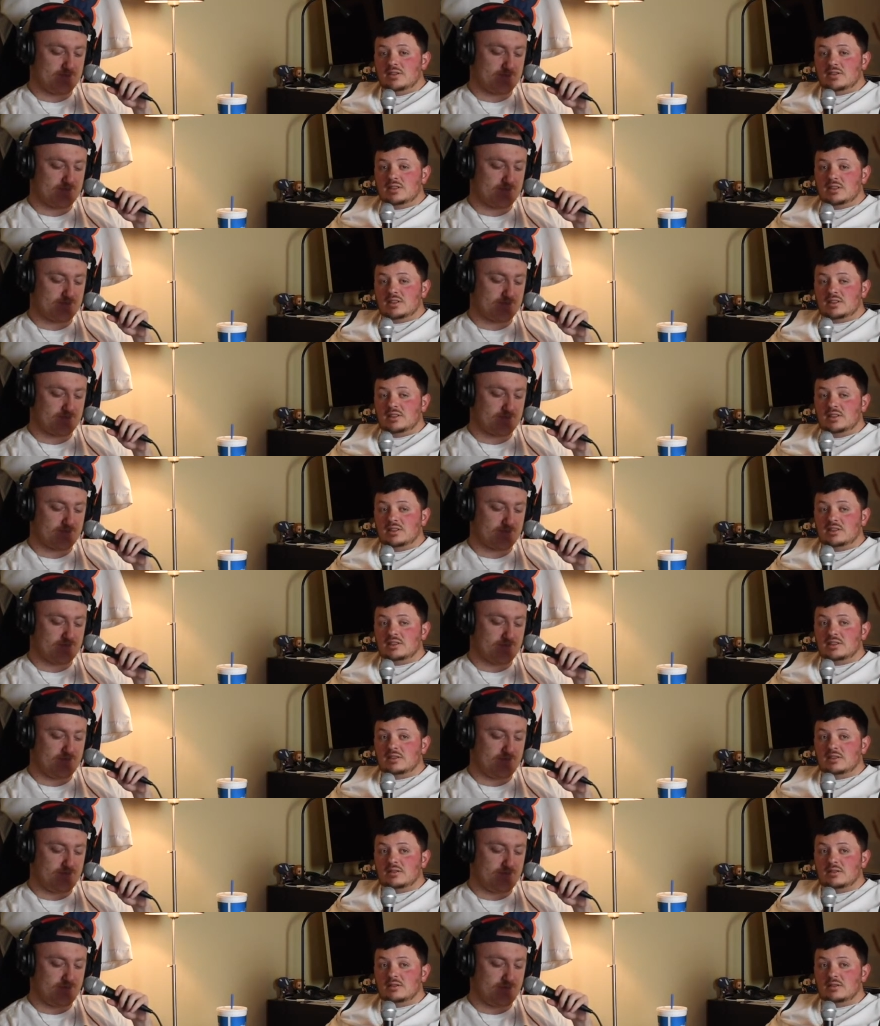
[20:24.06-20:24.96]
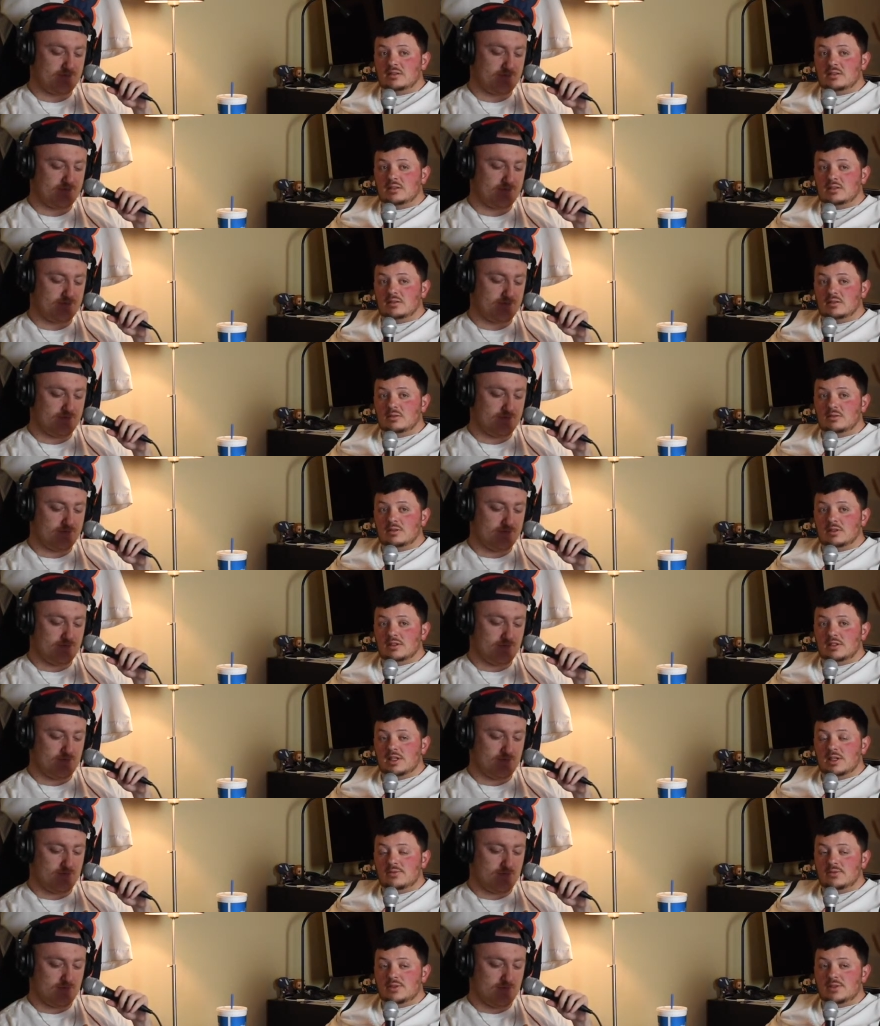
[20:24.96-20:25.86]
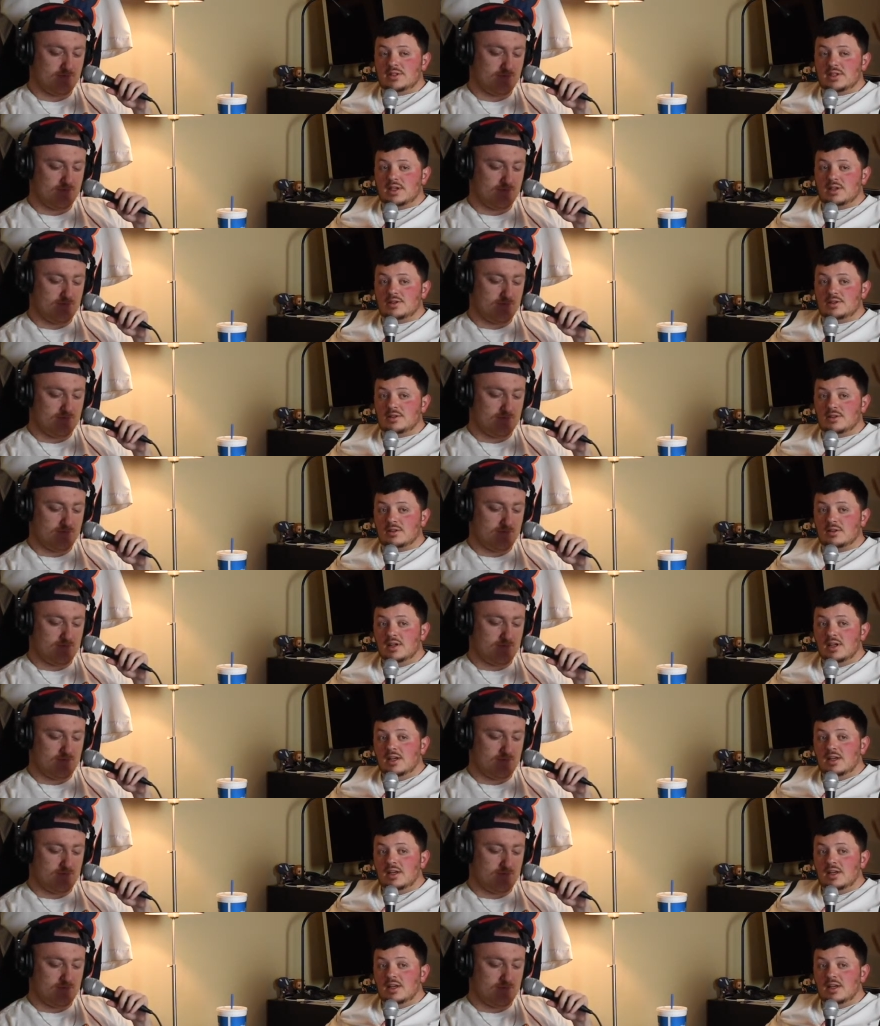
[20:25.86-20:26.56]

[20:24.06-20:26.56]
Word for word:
Speaker 1: was listening to the, the, Denver station.